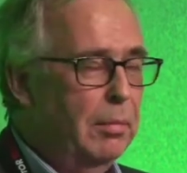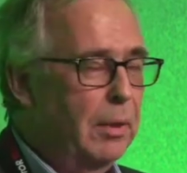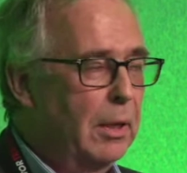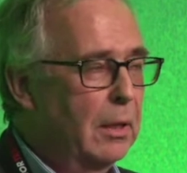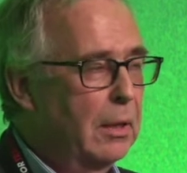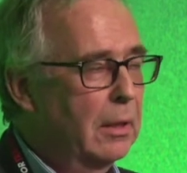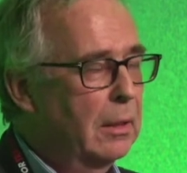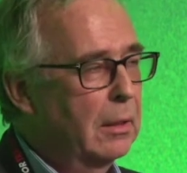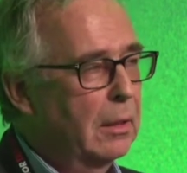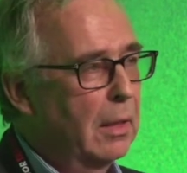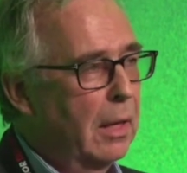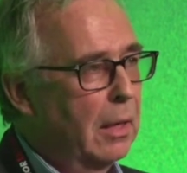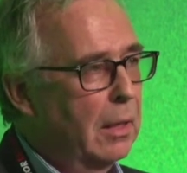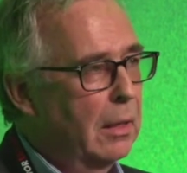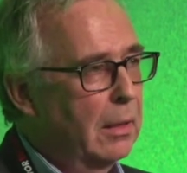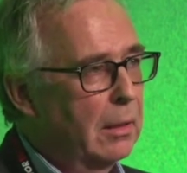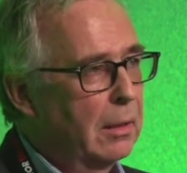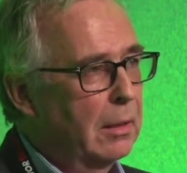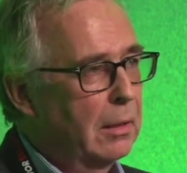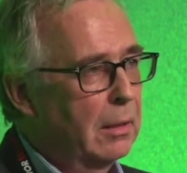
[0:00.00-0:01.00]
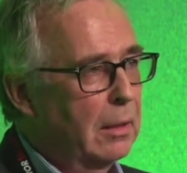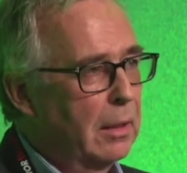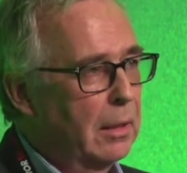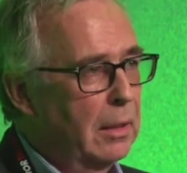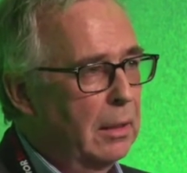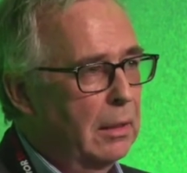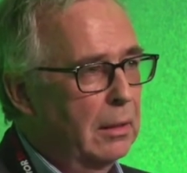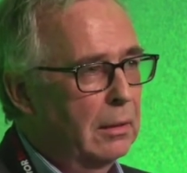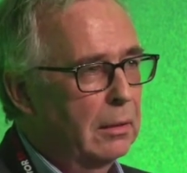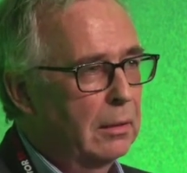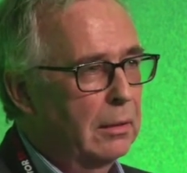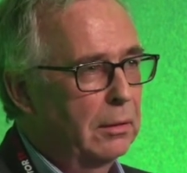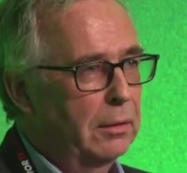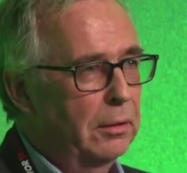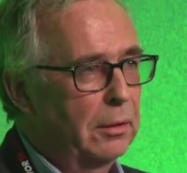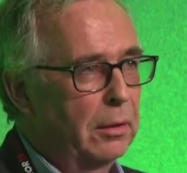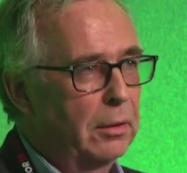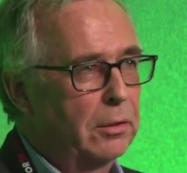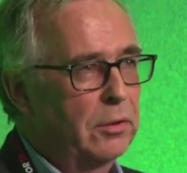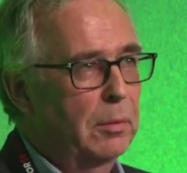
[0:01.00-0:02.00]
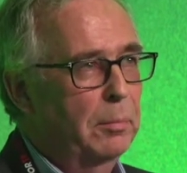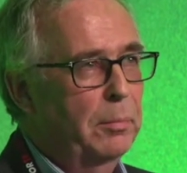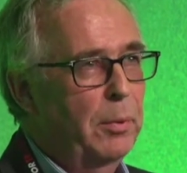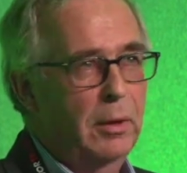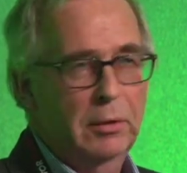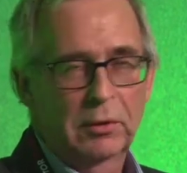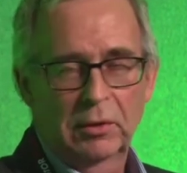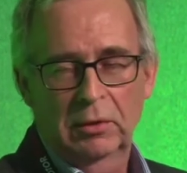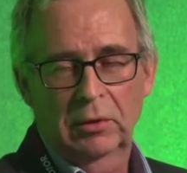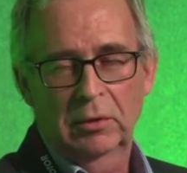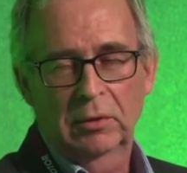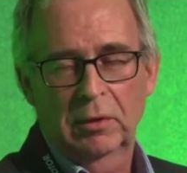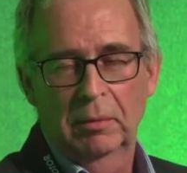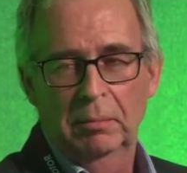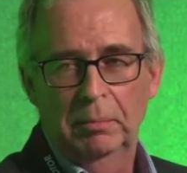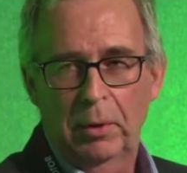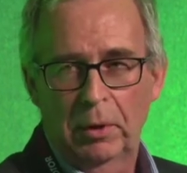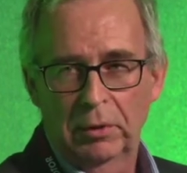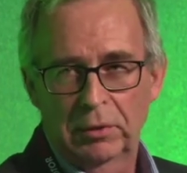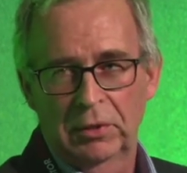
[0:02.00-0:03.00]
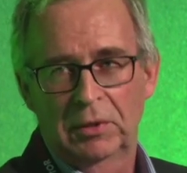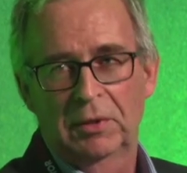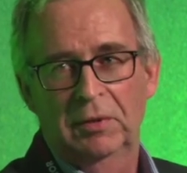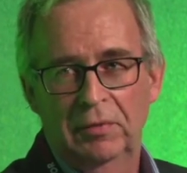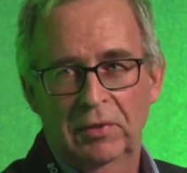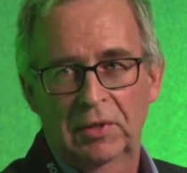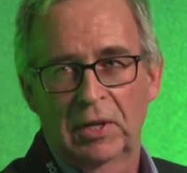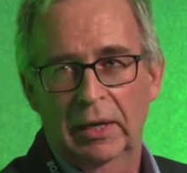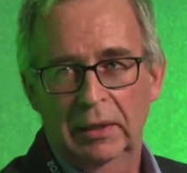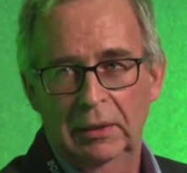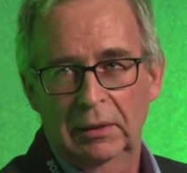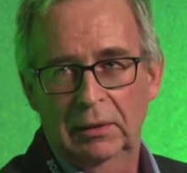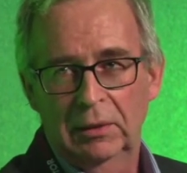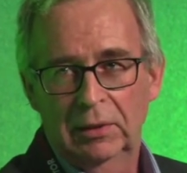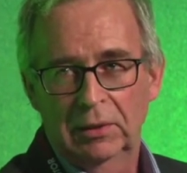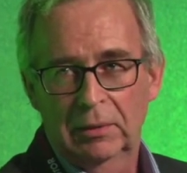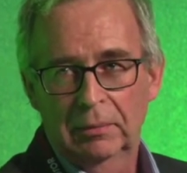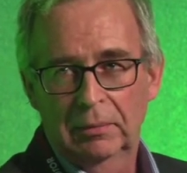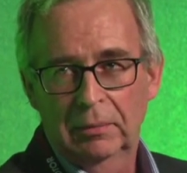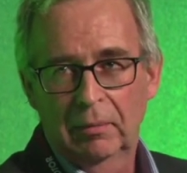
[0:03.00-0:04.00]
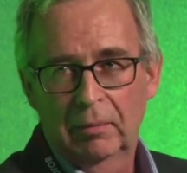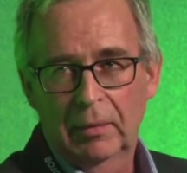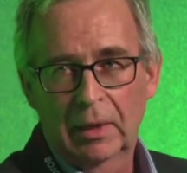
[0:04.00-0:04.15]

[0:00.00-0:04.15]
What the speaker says: But there's some positive signs.